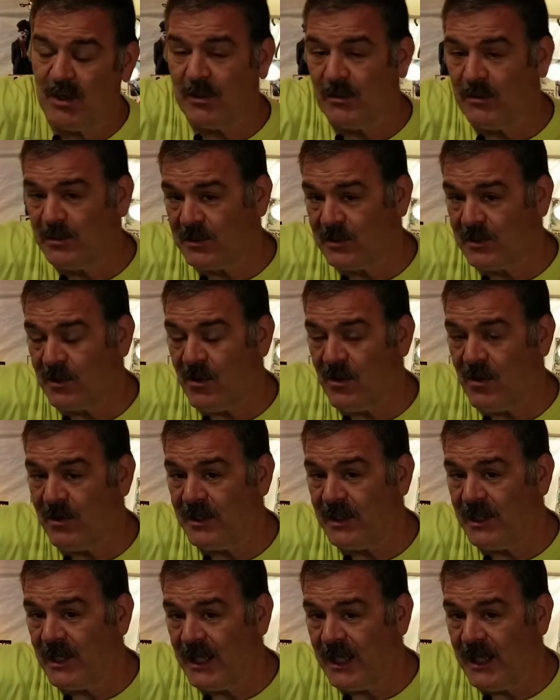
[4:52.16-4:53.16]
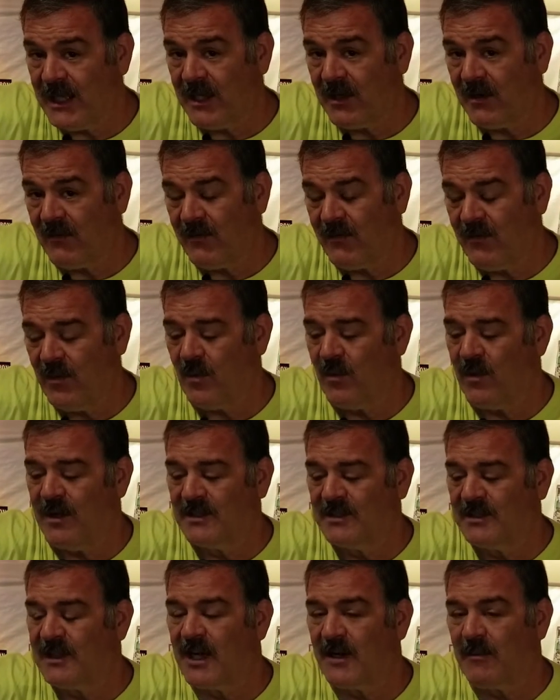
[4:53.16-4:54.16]
you saw in the heated footwear
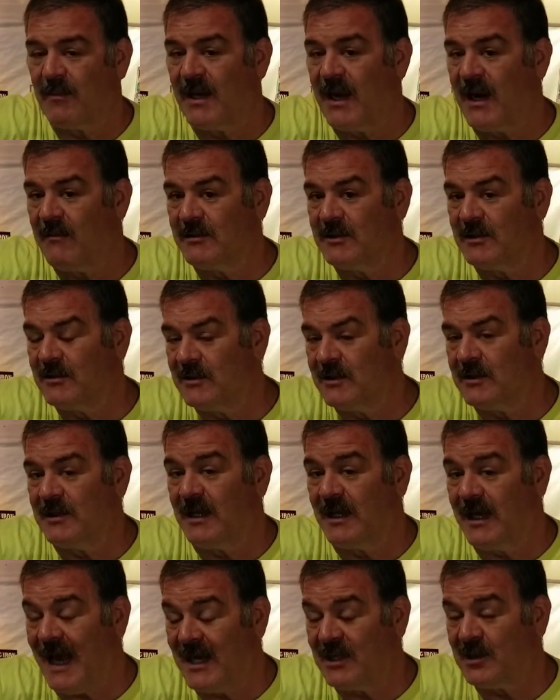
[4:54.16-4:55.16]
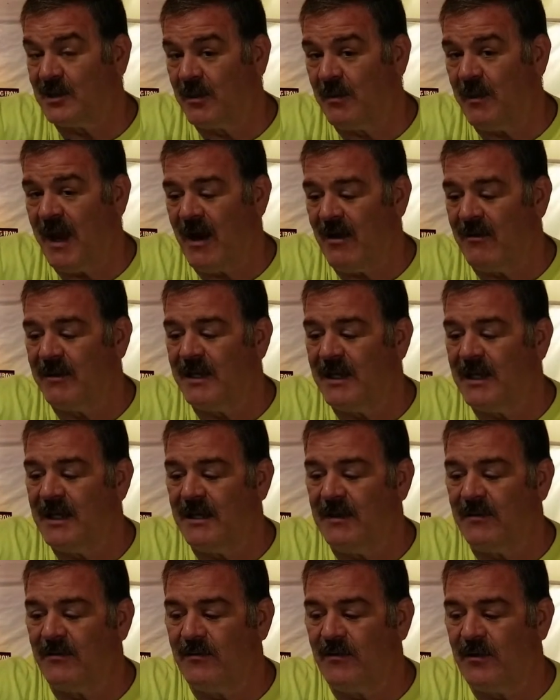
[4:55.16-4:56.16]
segment. I was using to actually power the
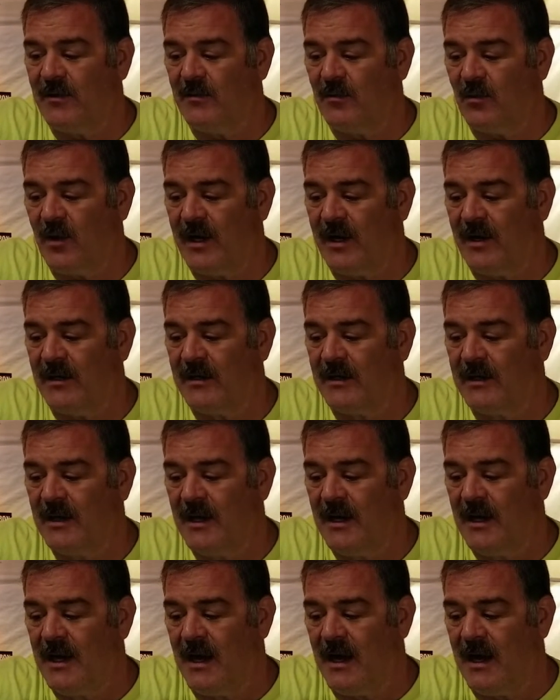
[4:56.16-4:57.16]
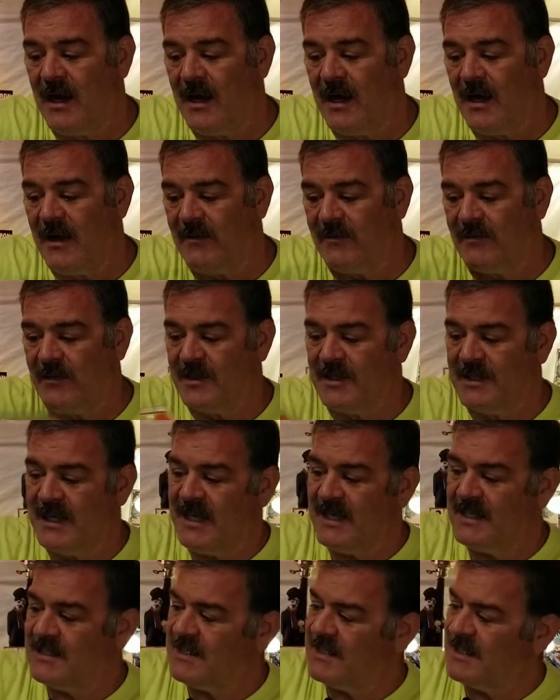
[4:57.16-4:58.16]
heated footwear for
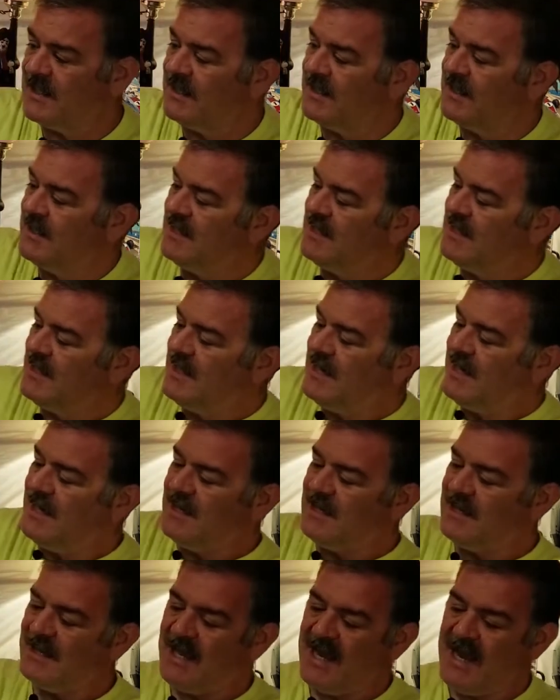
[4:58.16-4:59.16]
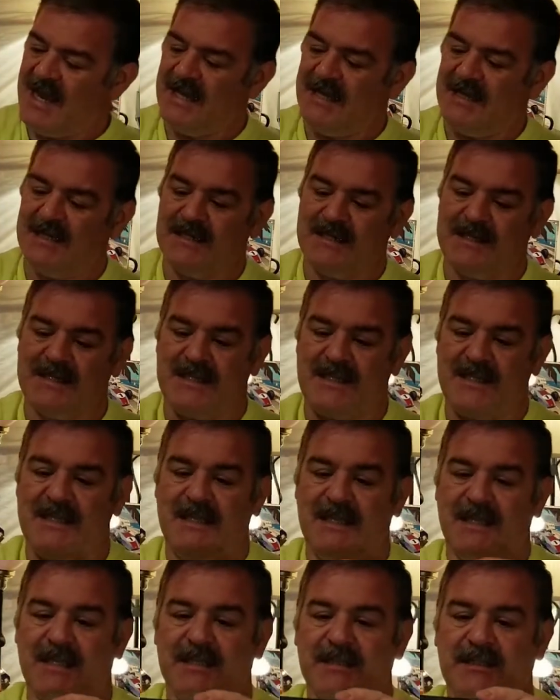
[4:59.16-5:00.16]
testing, and that is
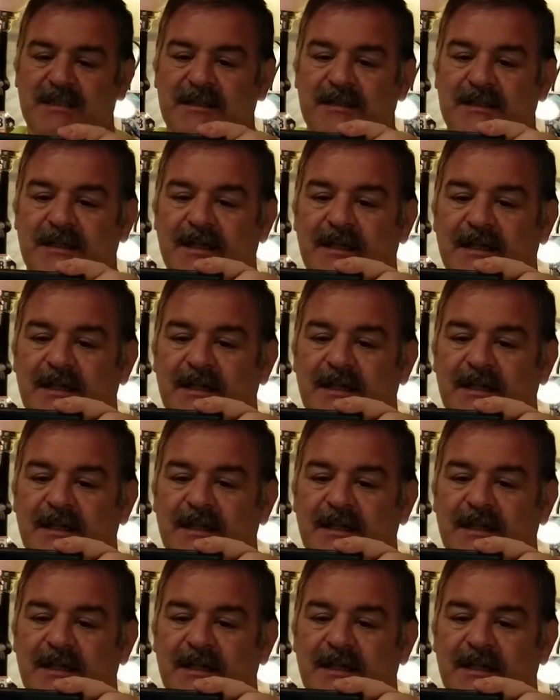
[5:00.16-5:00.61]
this